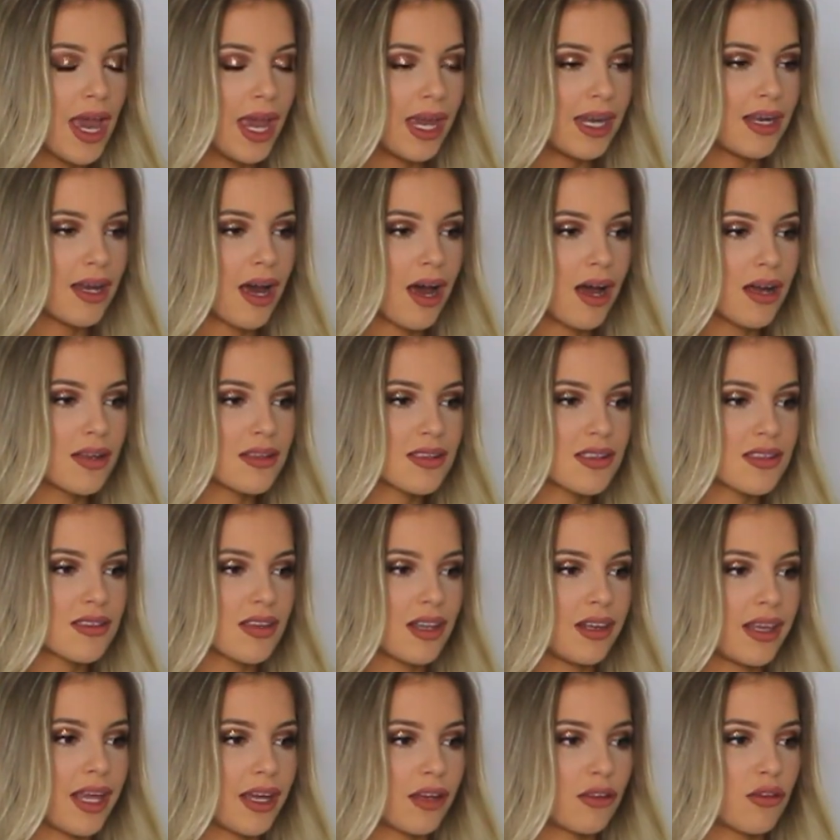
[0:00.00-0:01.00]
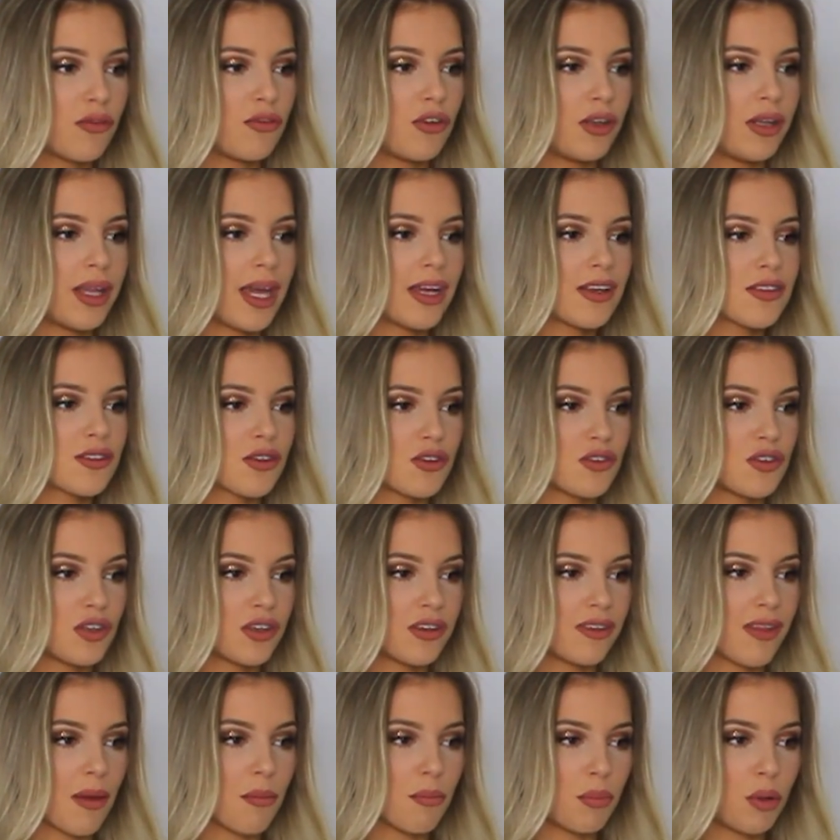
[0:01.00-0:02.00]
enhances the length of your legs, because you
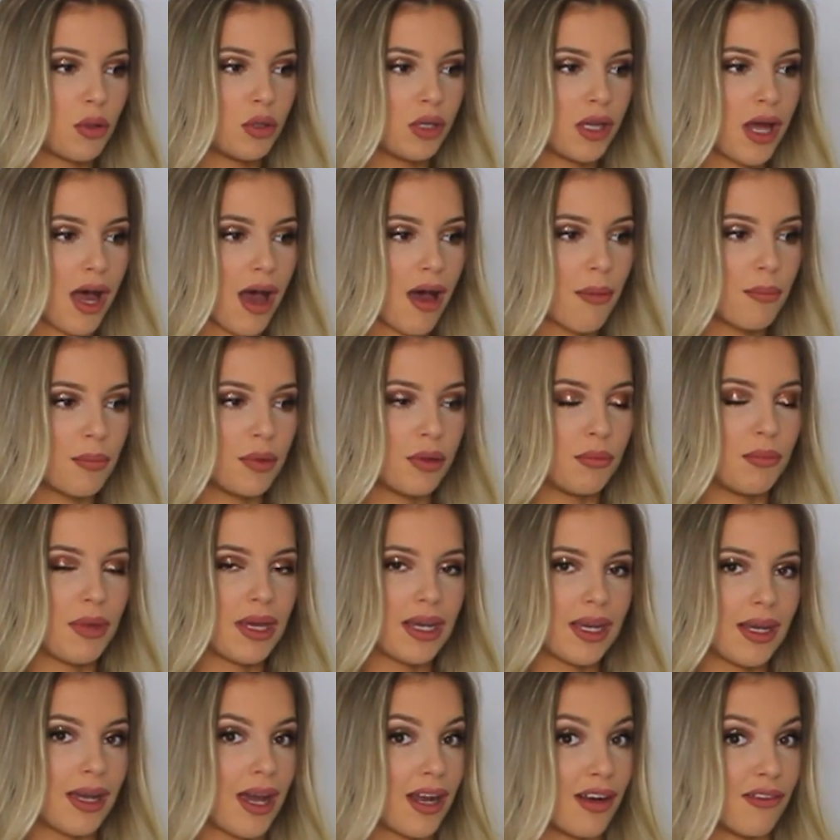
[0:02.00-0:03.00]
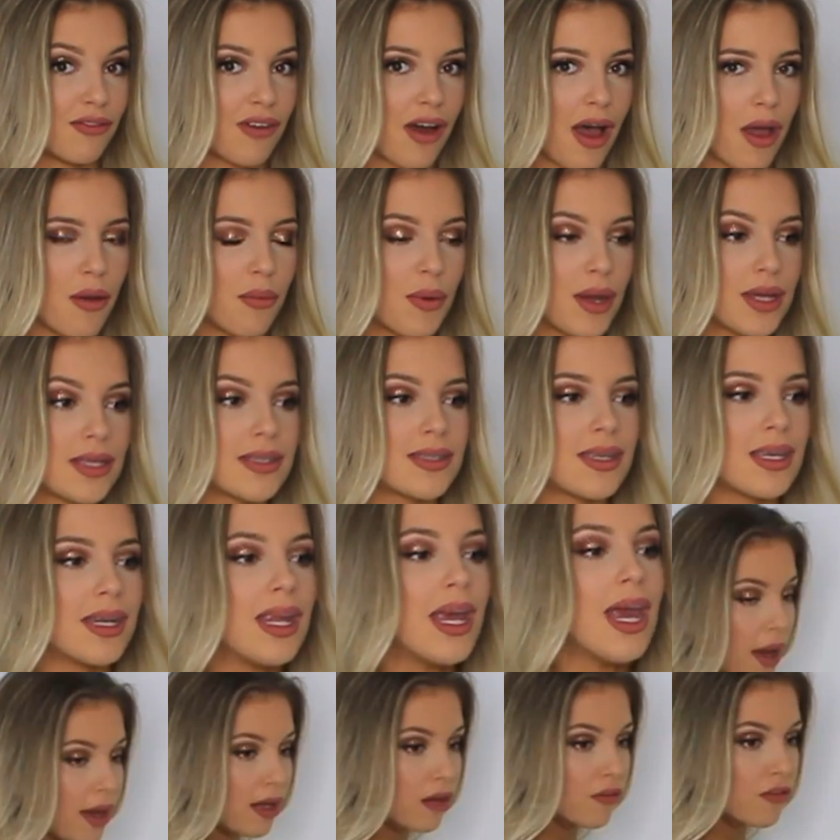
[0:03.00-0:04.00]
can then pull it up and make it kind of high-waisted.
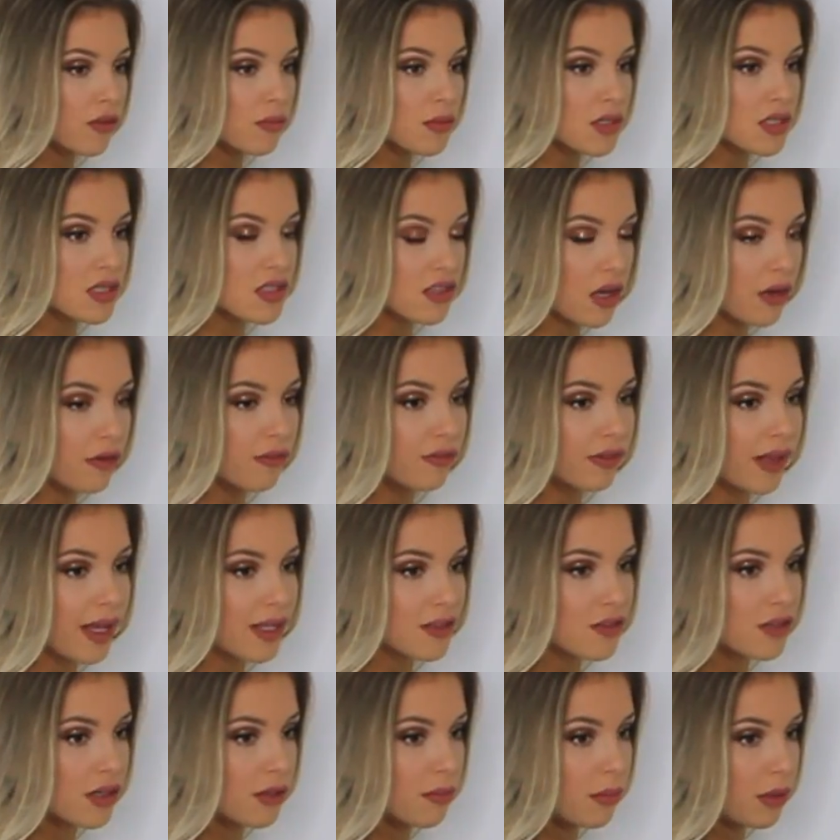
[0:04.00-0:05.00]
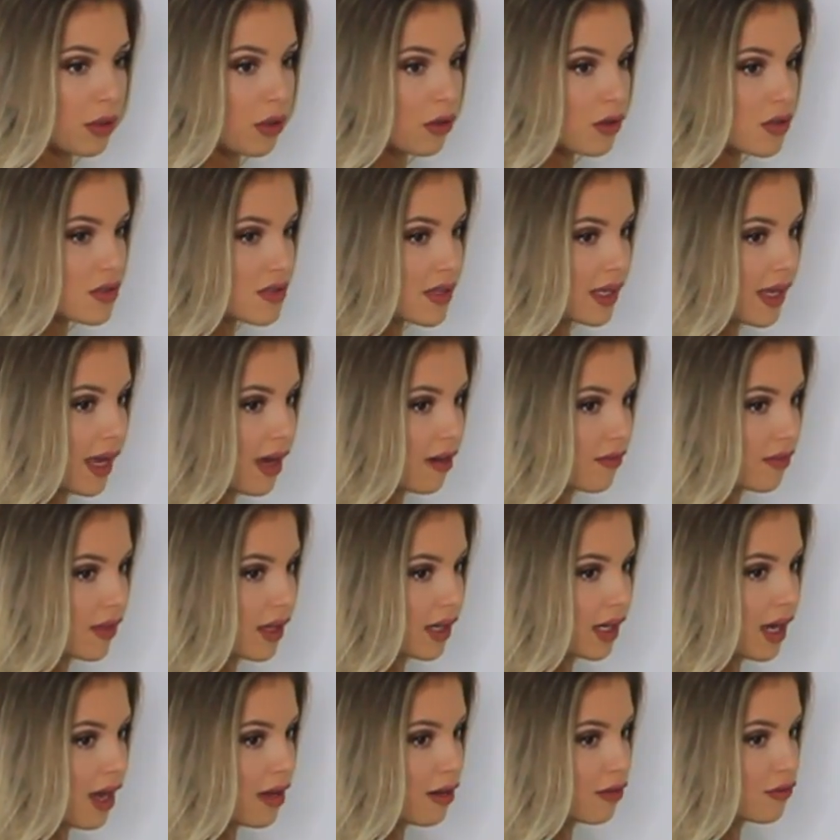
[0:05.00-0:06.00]
The back of them is so flattering because they have
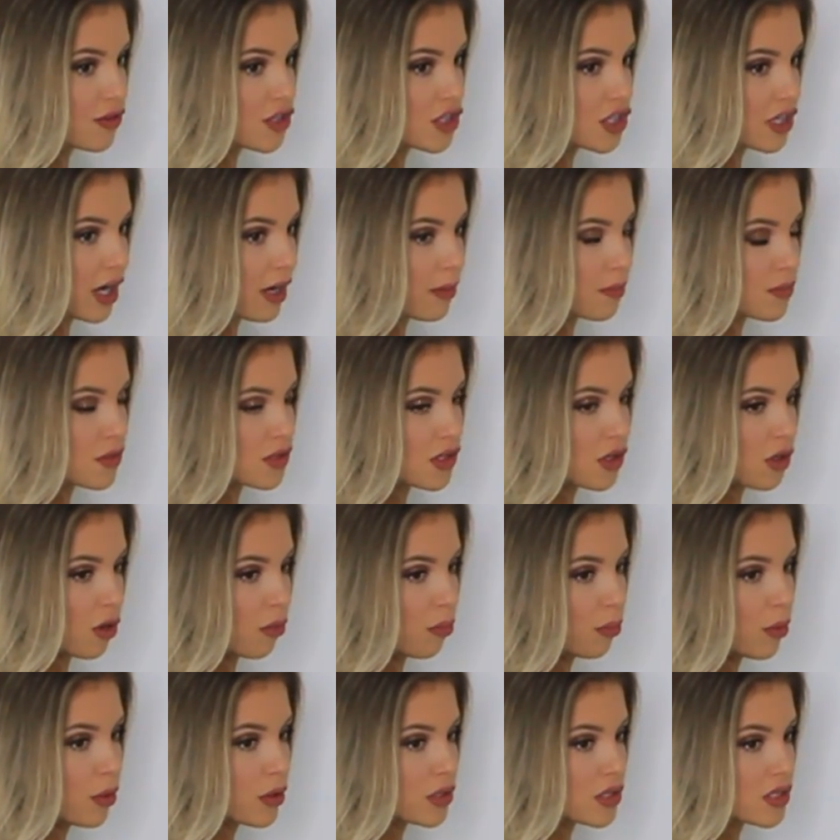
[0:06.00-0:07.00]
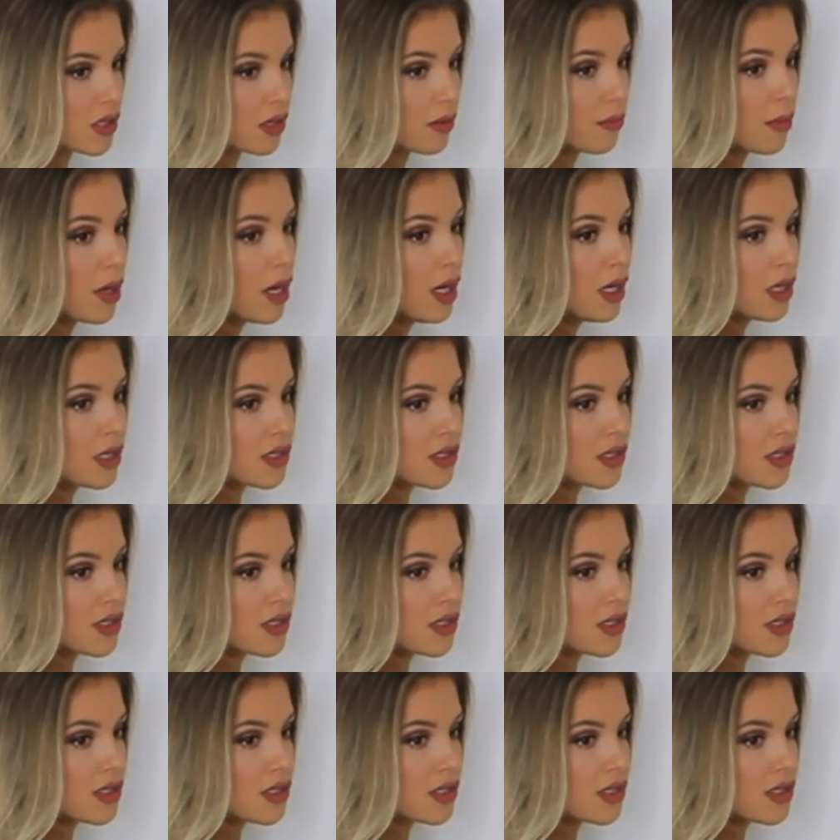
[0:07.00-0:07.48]
that kind of shape to your bottom.